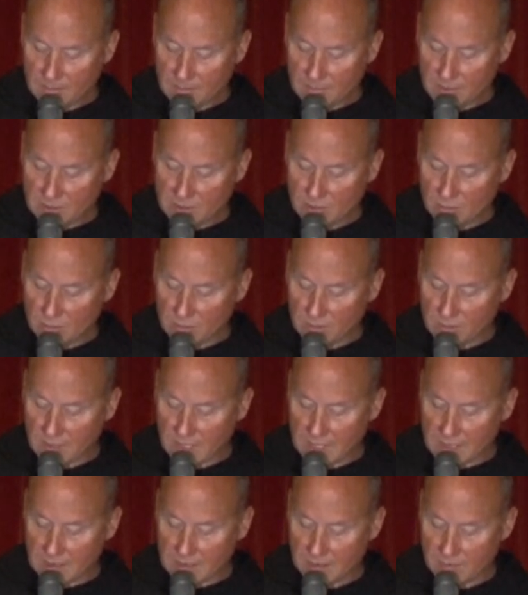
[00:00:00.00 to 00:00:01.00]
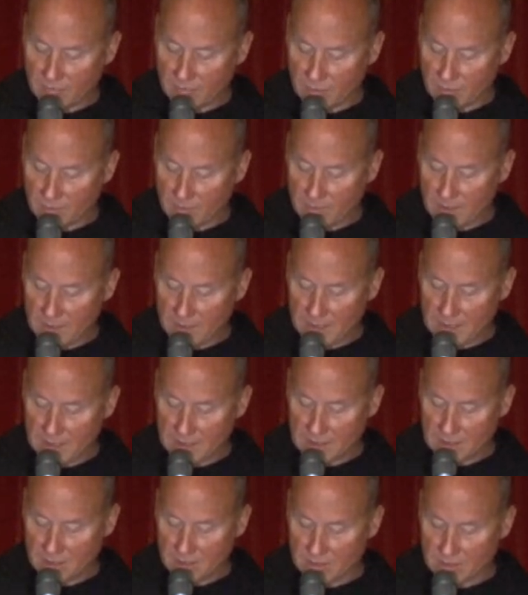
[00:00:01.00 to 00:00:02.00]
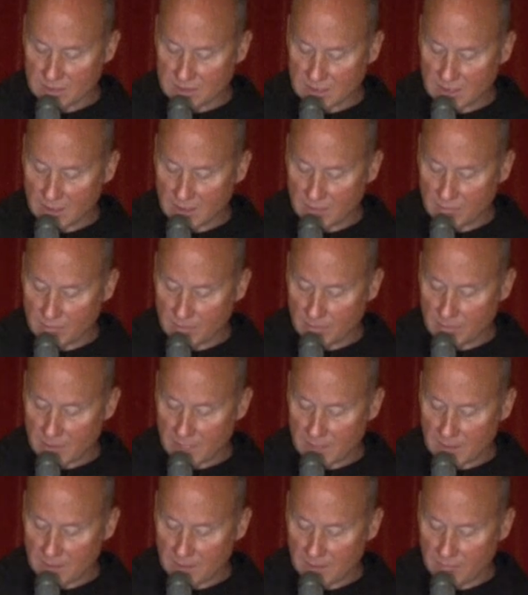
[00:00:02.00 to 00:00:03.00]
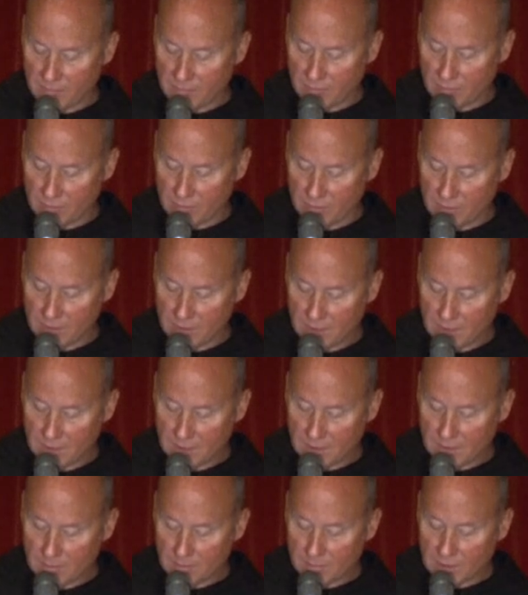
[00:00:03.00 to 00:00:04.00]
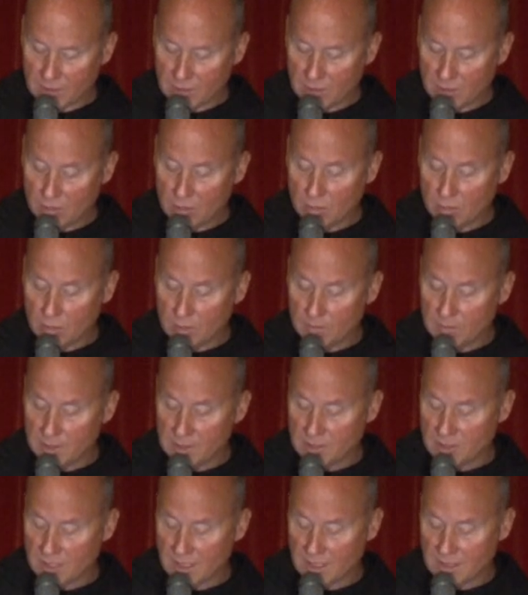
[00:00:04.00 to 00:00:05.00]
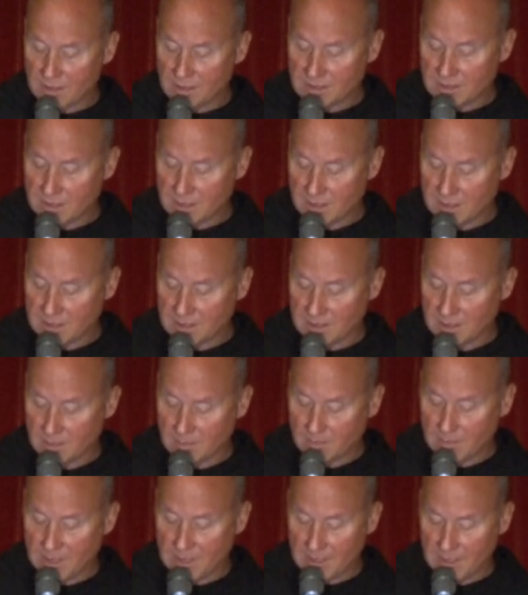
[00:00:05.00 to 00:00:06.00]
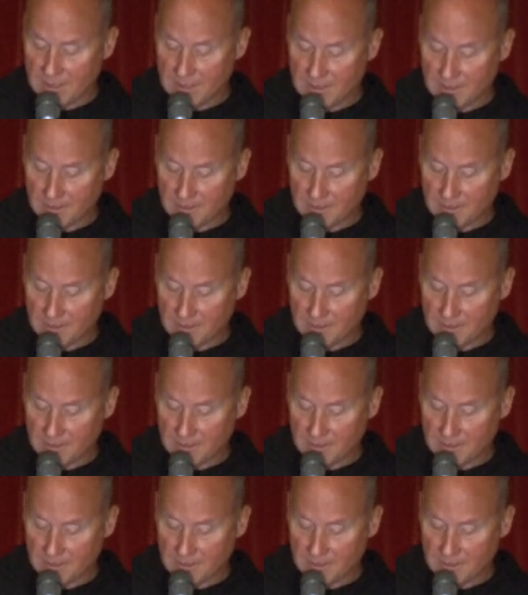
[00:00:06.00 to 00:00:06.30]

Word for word: But you will not convert me into yourself, the bodily food, but you will be changed into me.